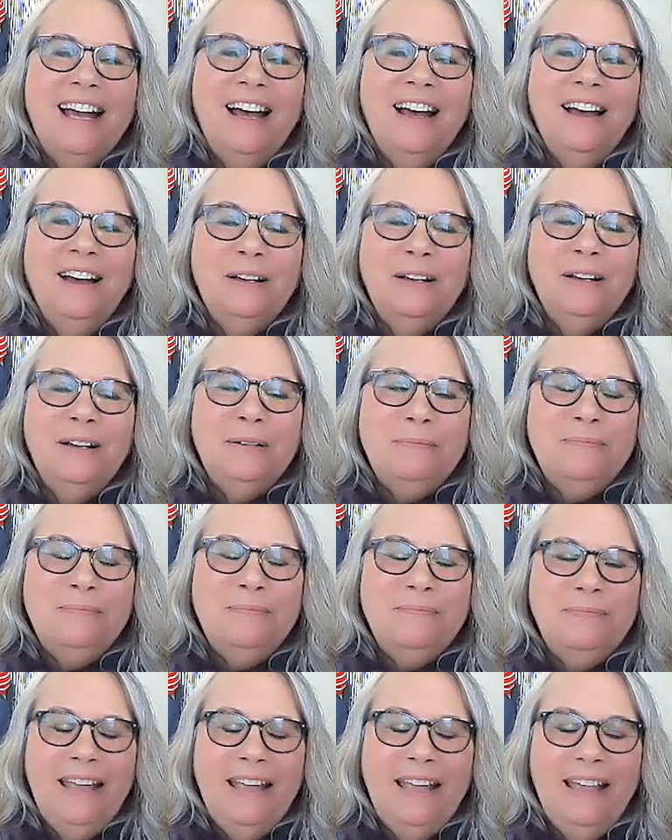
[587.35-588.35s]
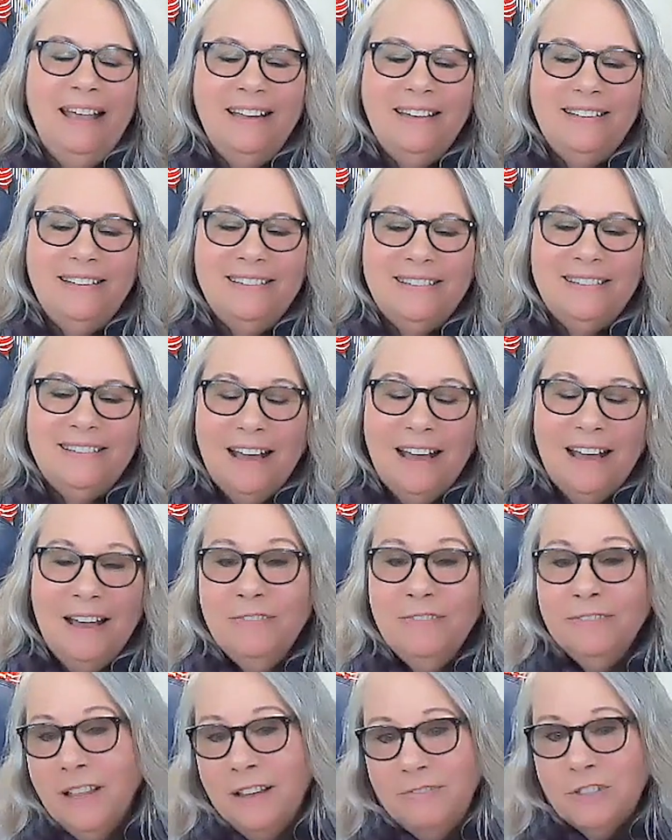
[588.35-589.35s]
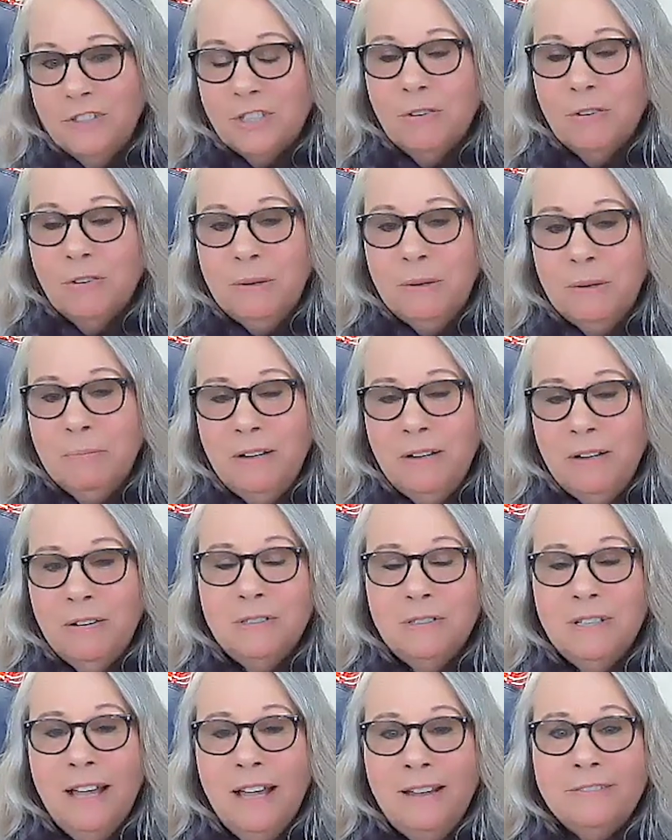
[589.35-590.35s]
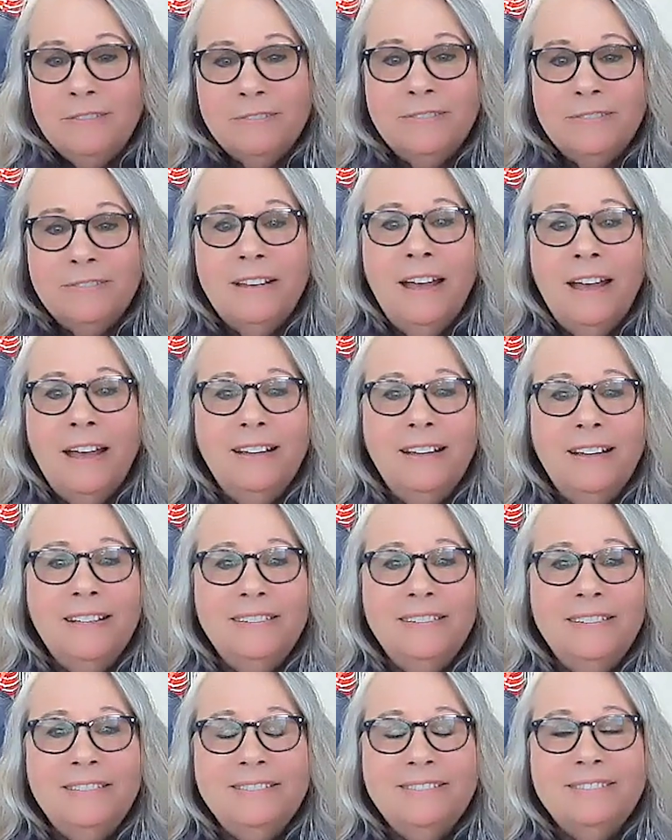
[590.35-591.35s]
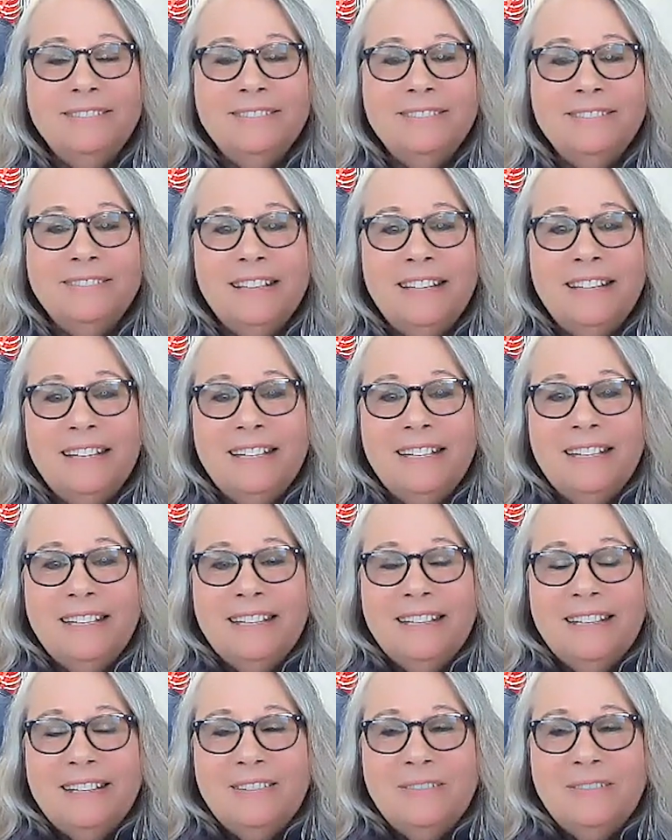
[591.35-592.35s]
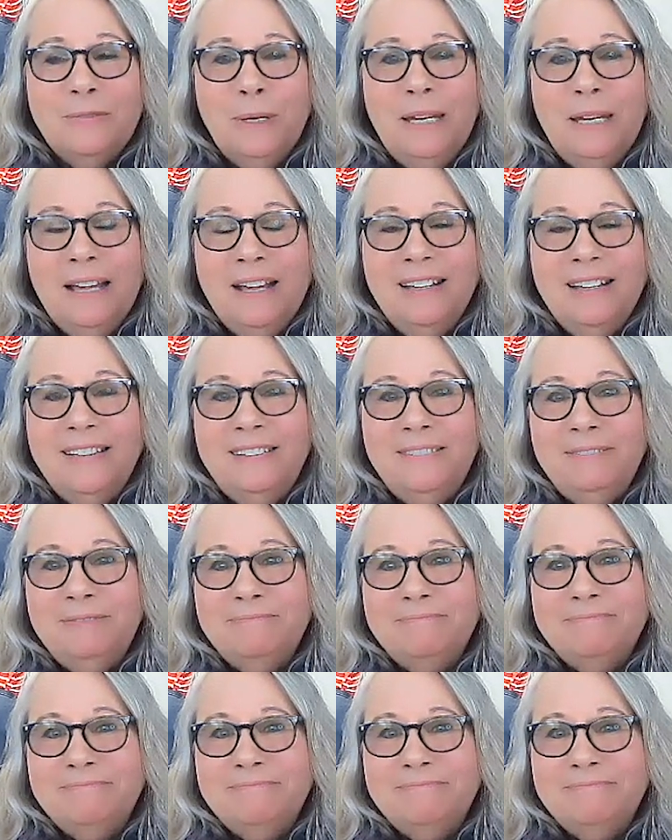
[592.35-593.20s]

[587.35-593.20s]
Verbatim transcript: Um, and I've loved sewing my whole life. Uh, when I